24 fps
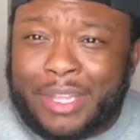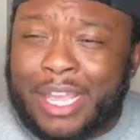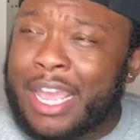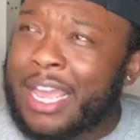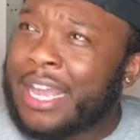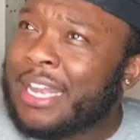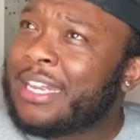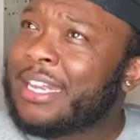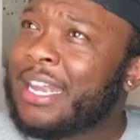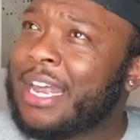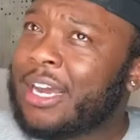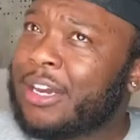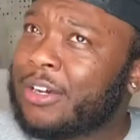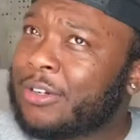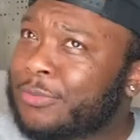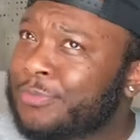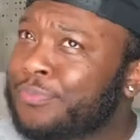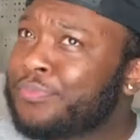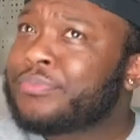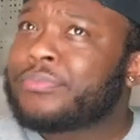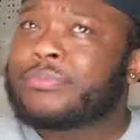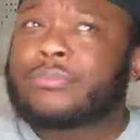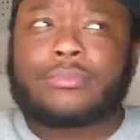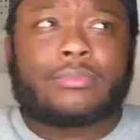
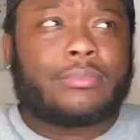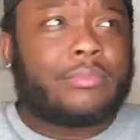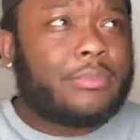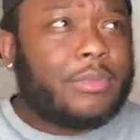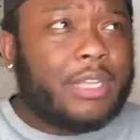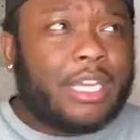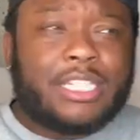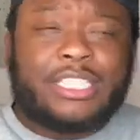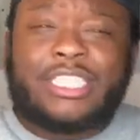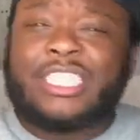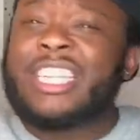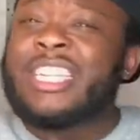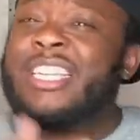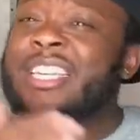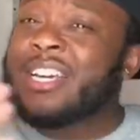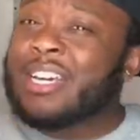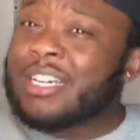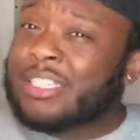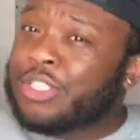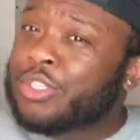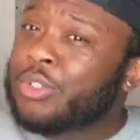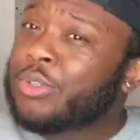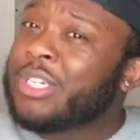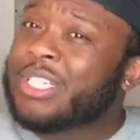Now, she does
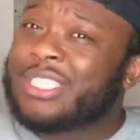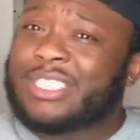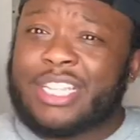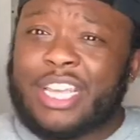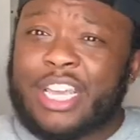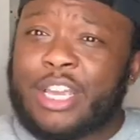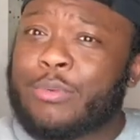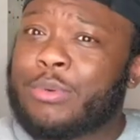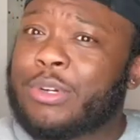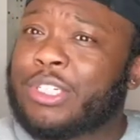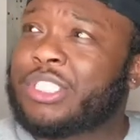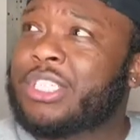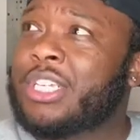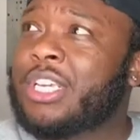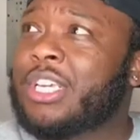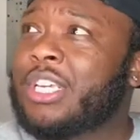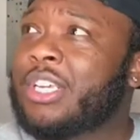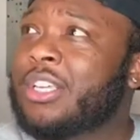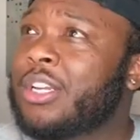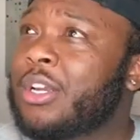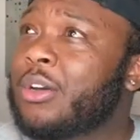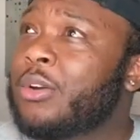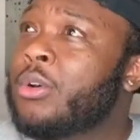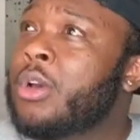do this thing where she, you
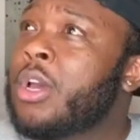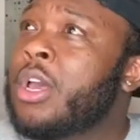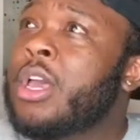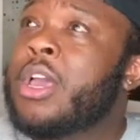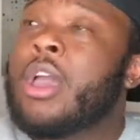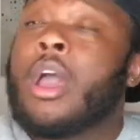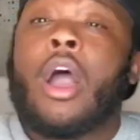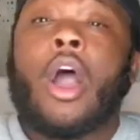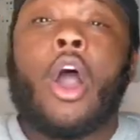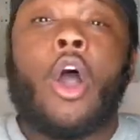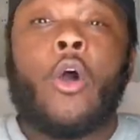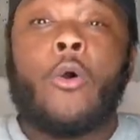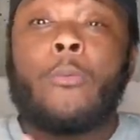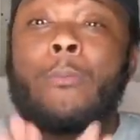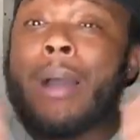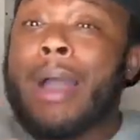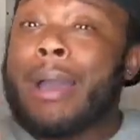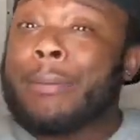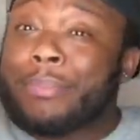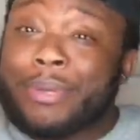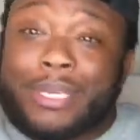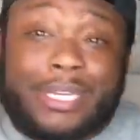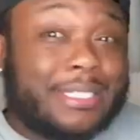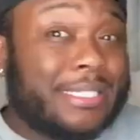know, own my
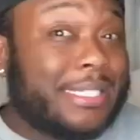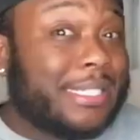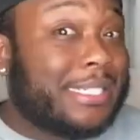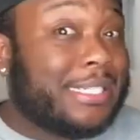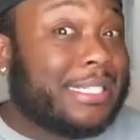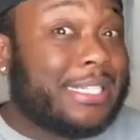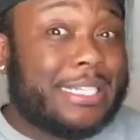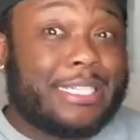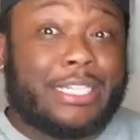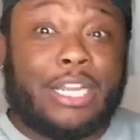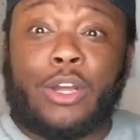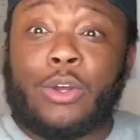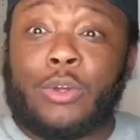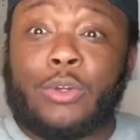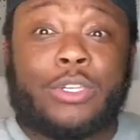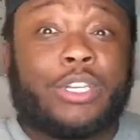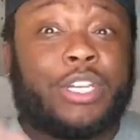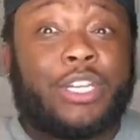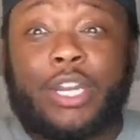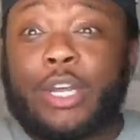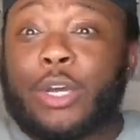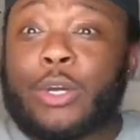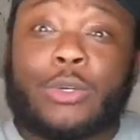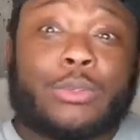business and don't, you
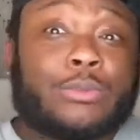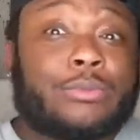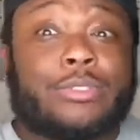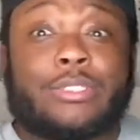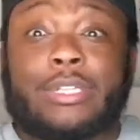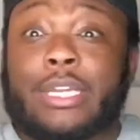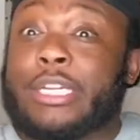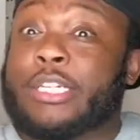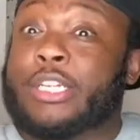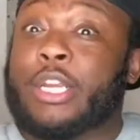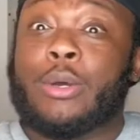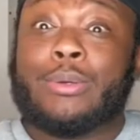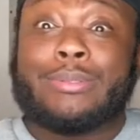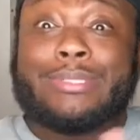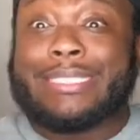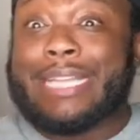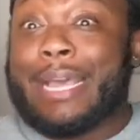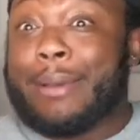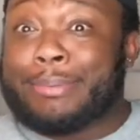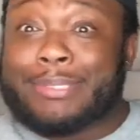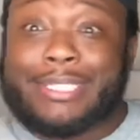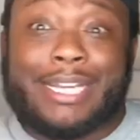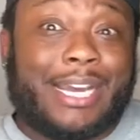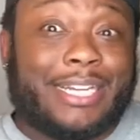know, don't
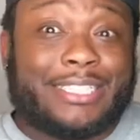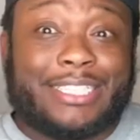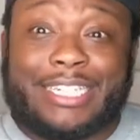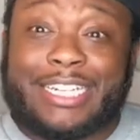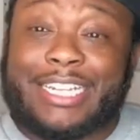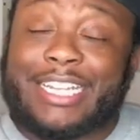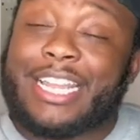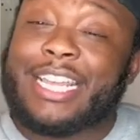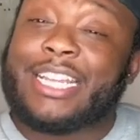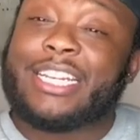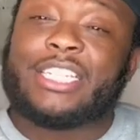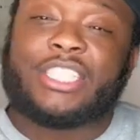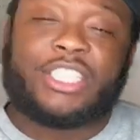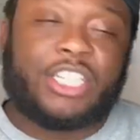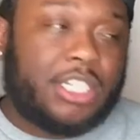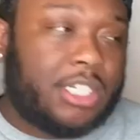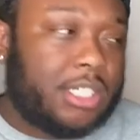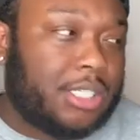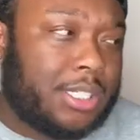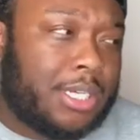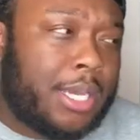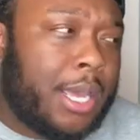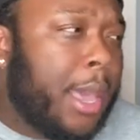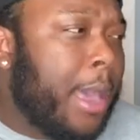sabotage anything that she's
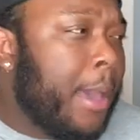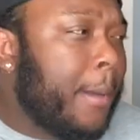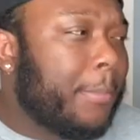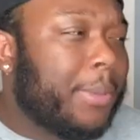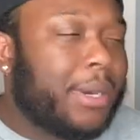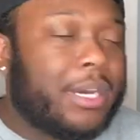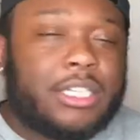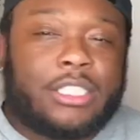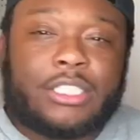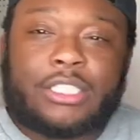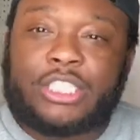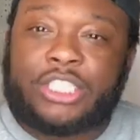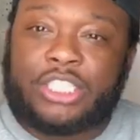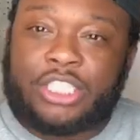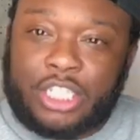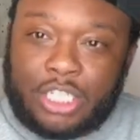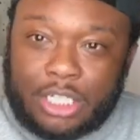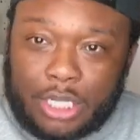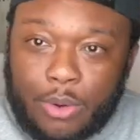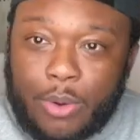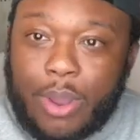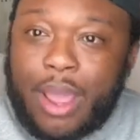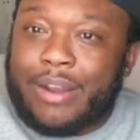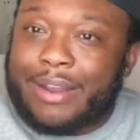doing, but she
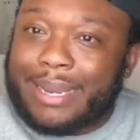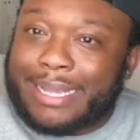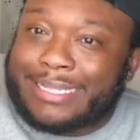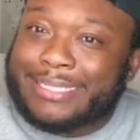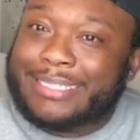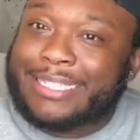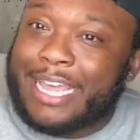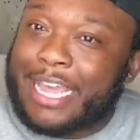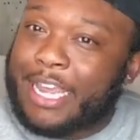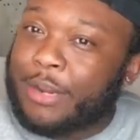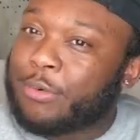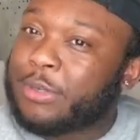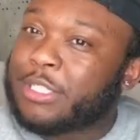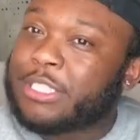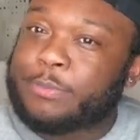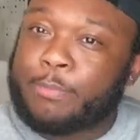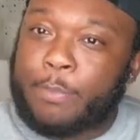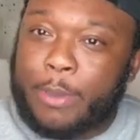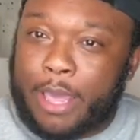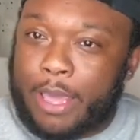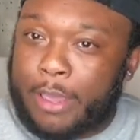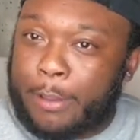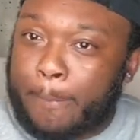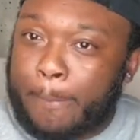don't have that same
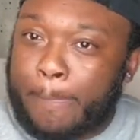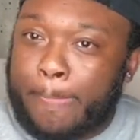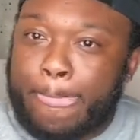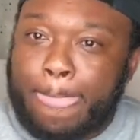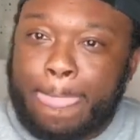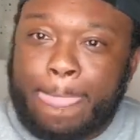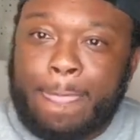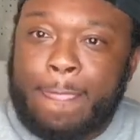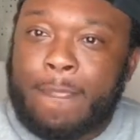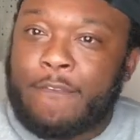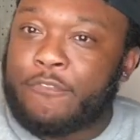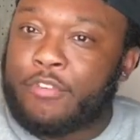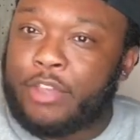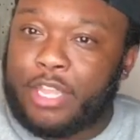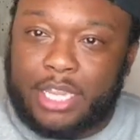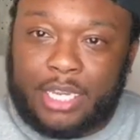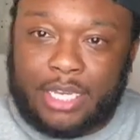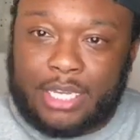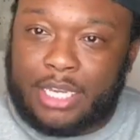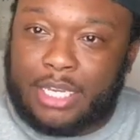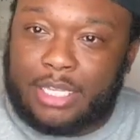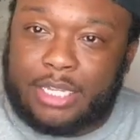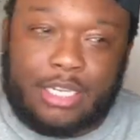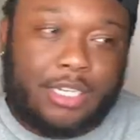respect for any
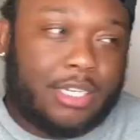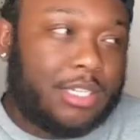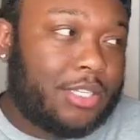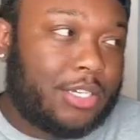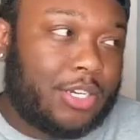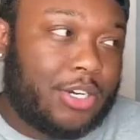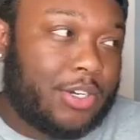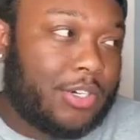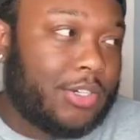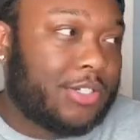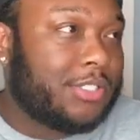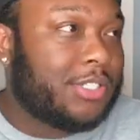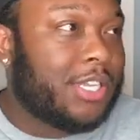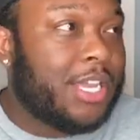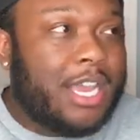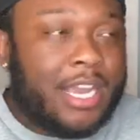of the other girls.